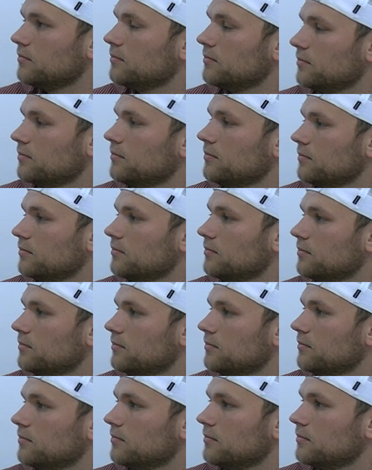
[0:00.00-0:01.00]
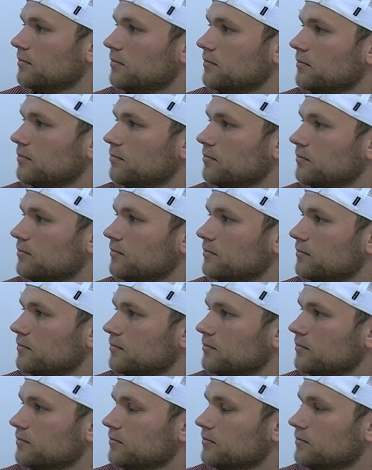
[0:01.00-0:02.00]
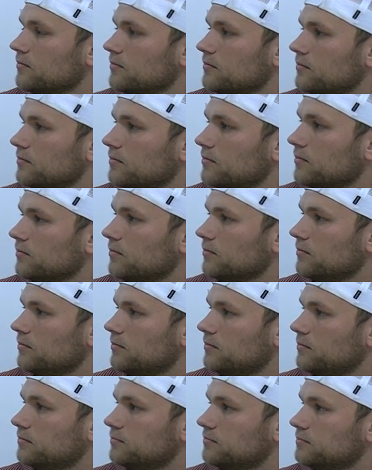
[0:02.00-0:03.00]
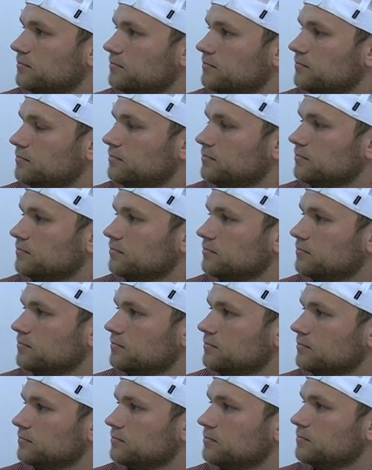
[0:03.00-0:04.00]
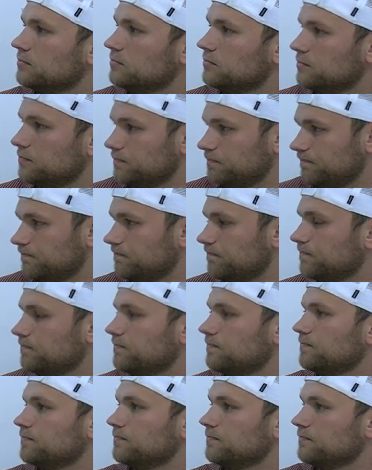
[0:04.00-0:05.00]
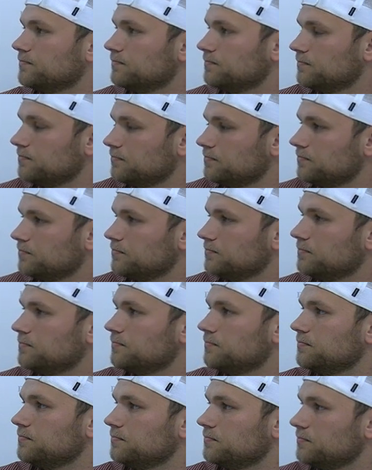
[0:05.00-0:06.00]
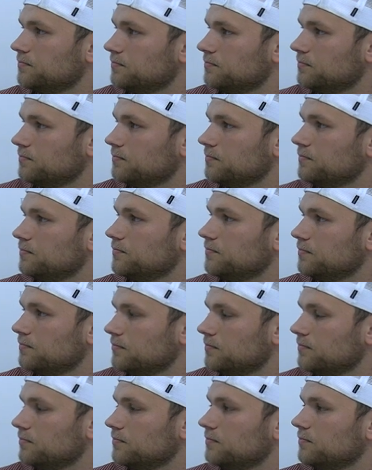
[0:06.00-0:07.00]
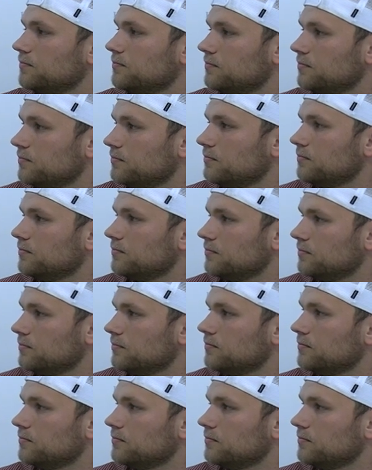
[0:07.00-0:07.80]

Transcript: This person isn't speaking.